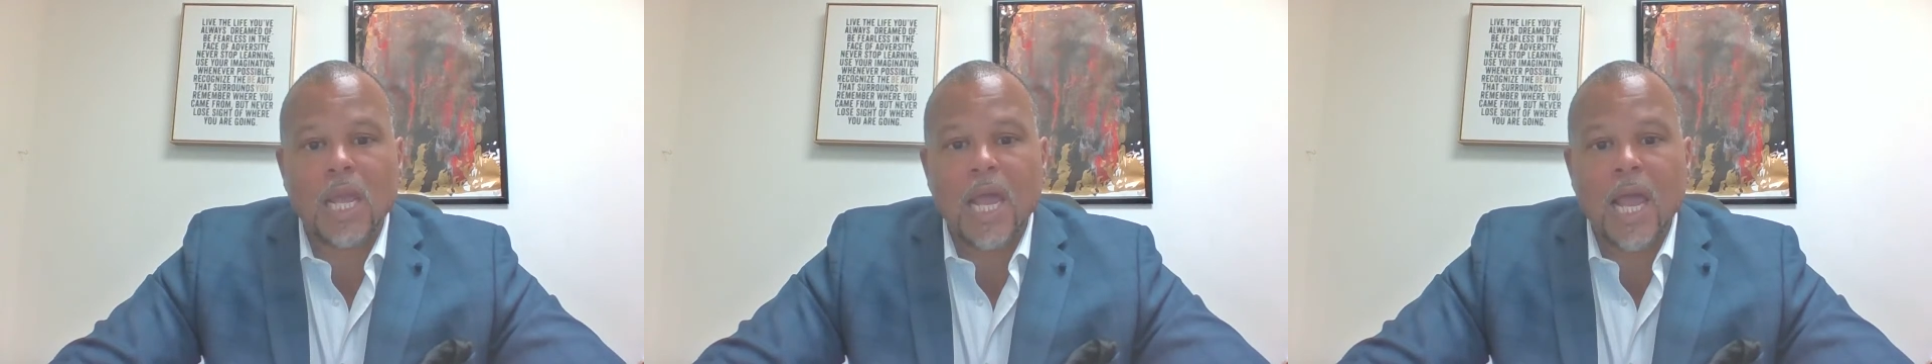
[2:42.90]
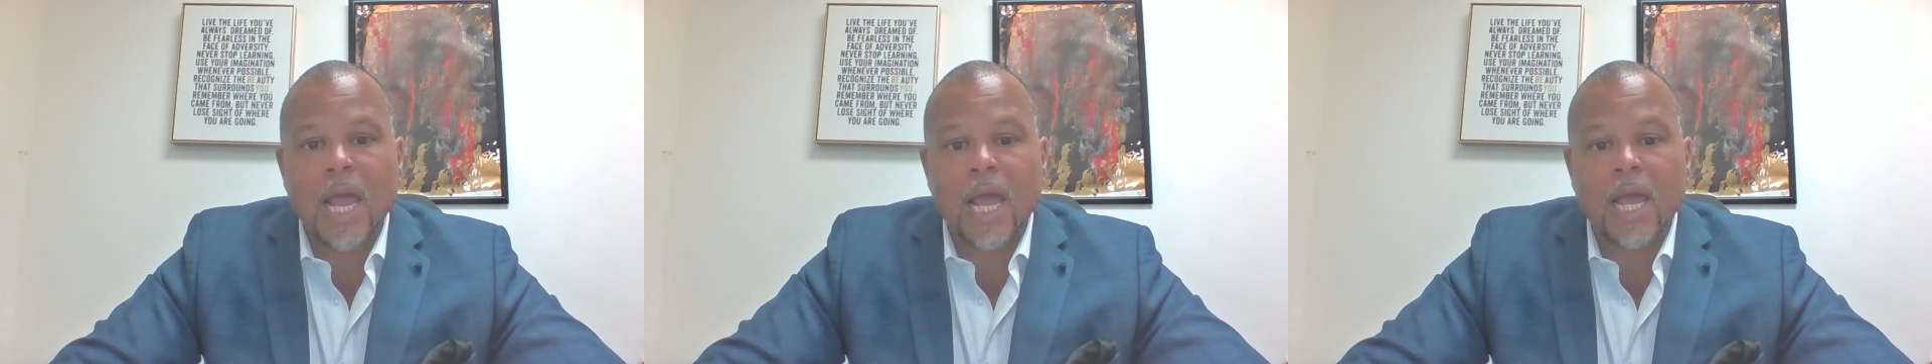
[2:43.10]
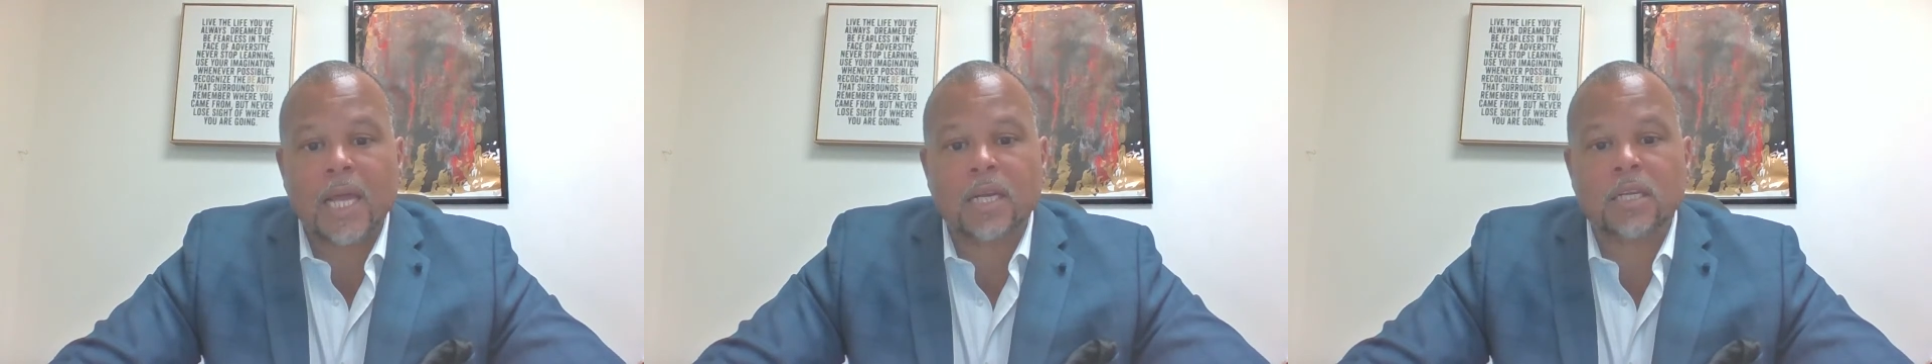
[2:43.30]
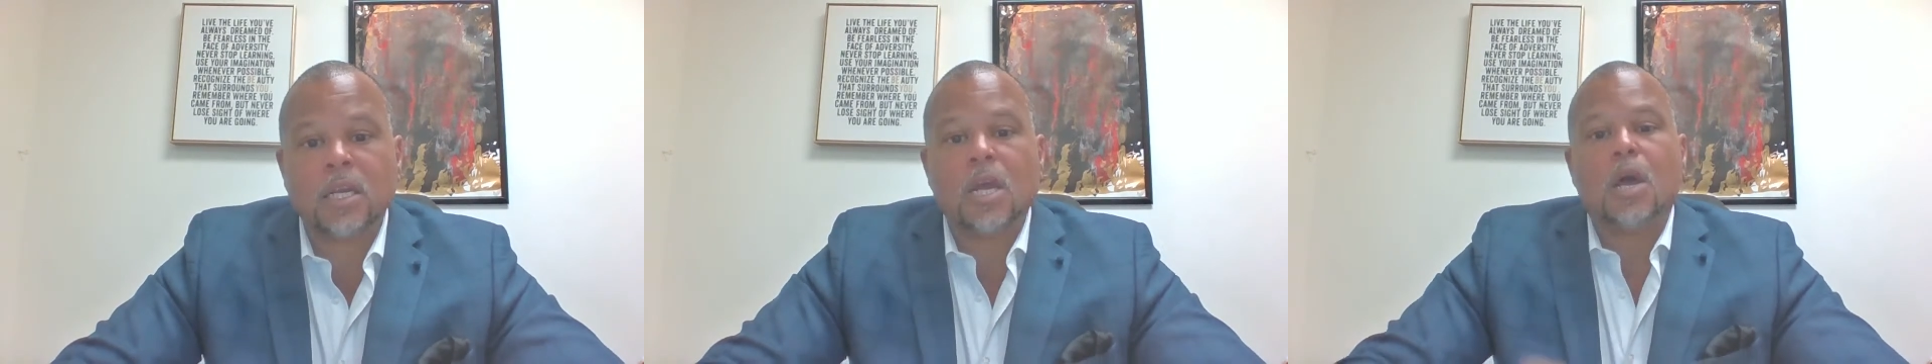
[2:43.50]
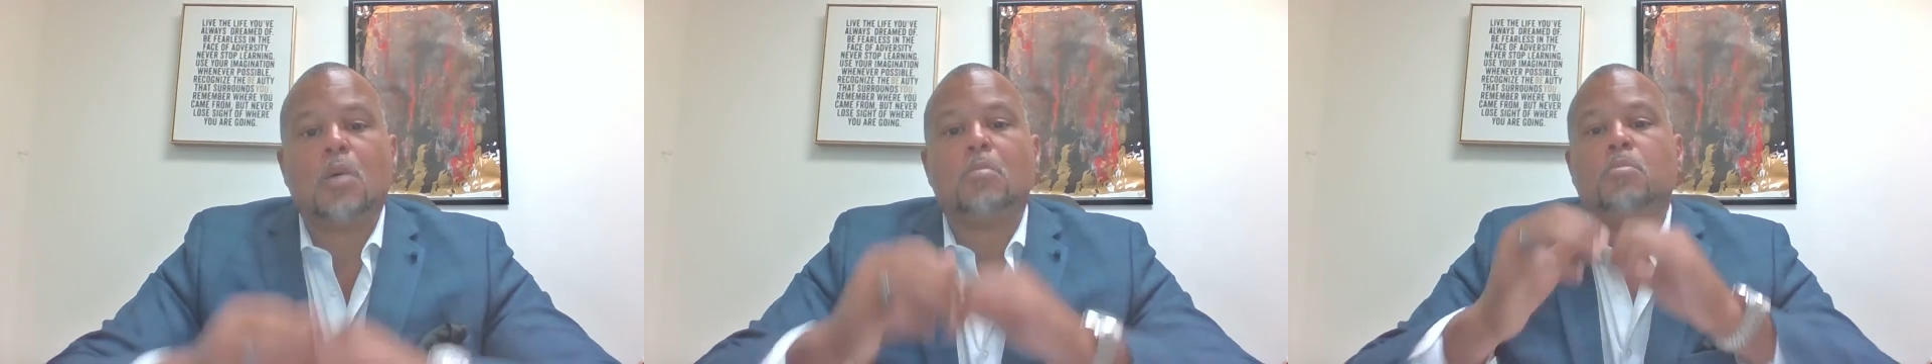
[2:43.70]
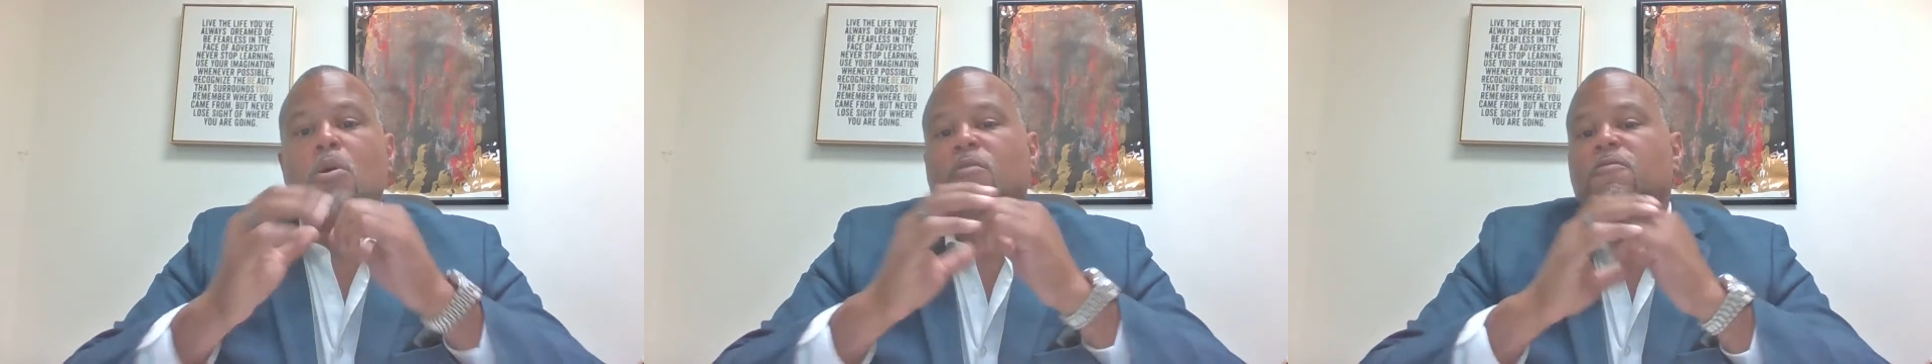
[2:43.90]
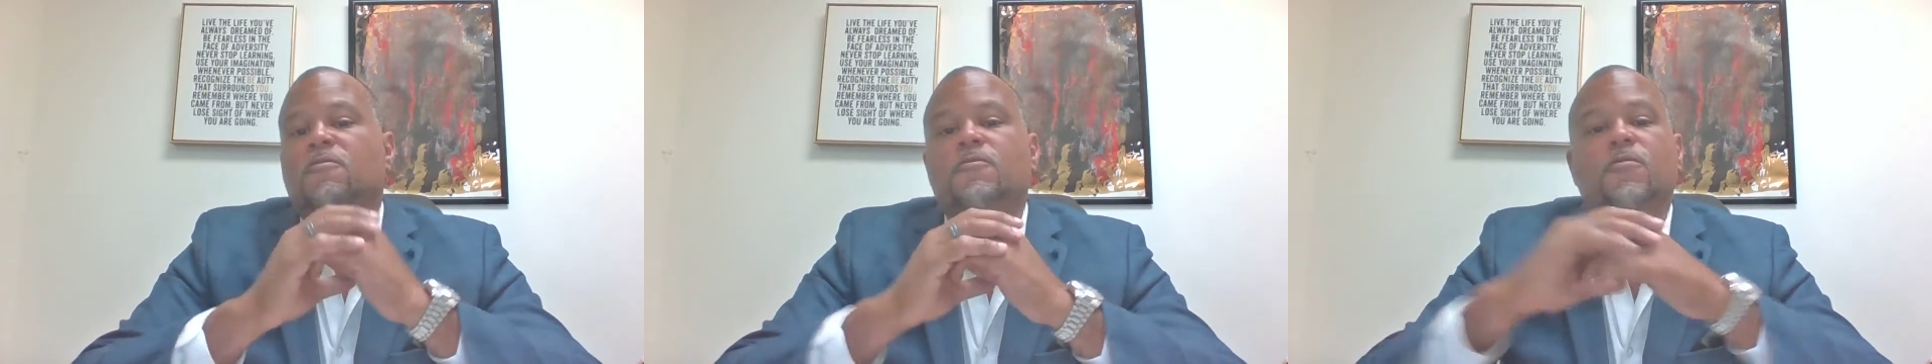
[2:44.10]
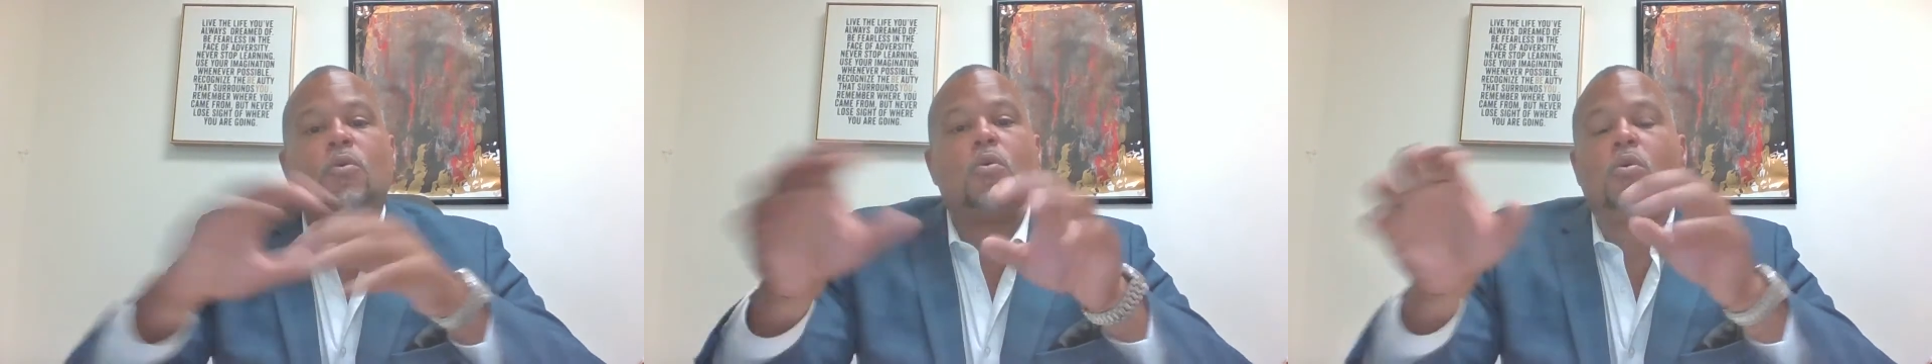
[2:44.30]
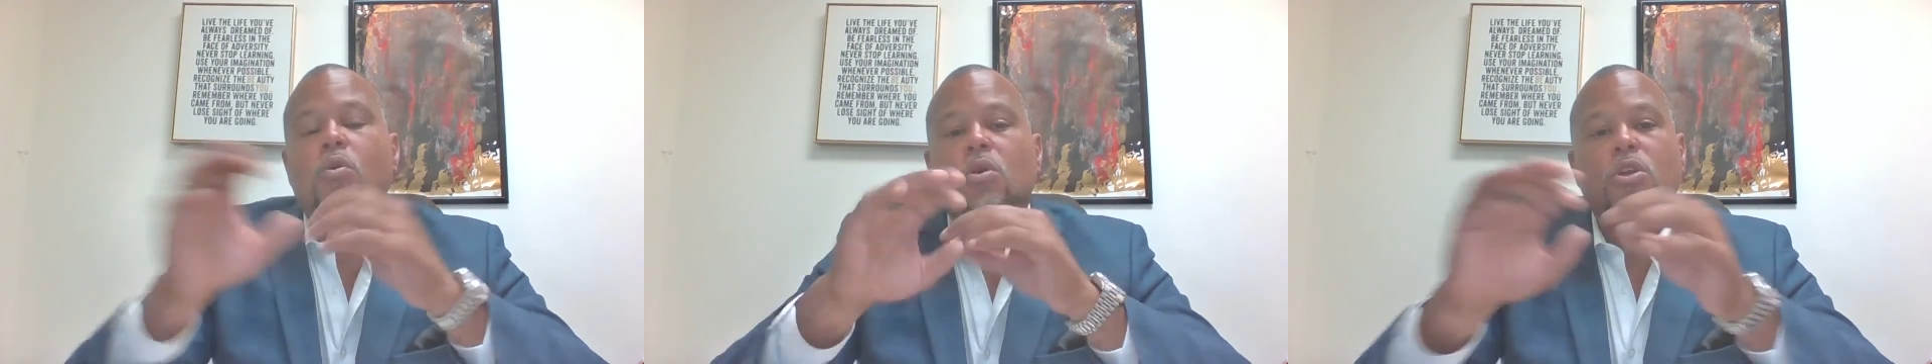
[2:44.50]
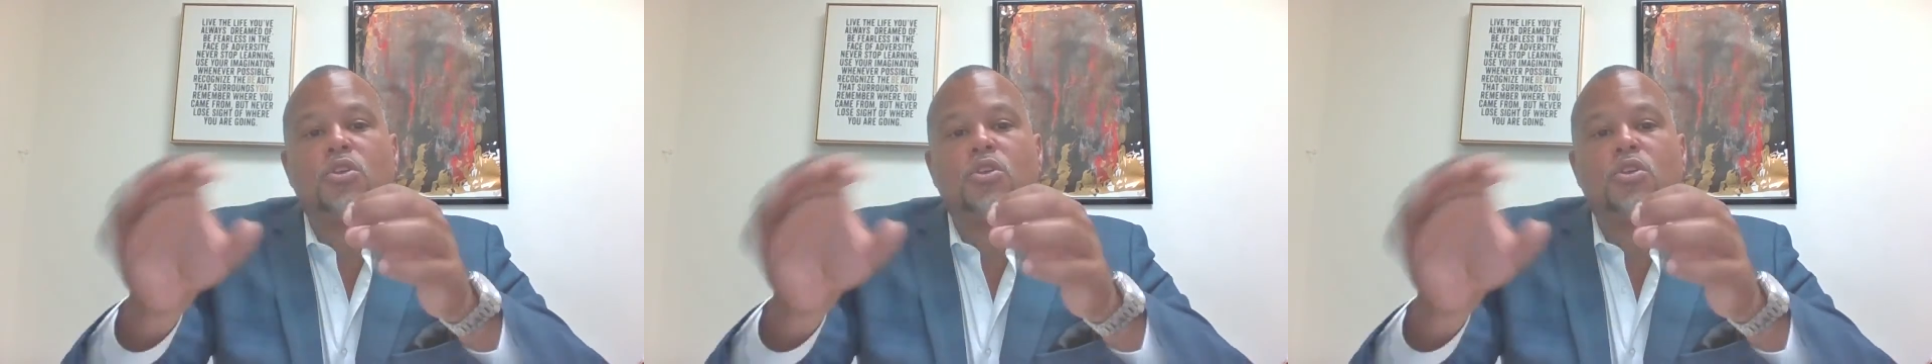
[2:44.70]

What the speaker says: And before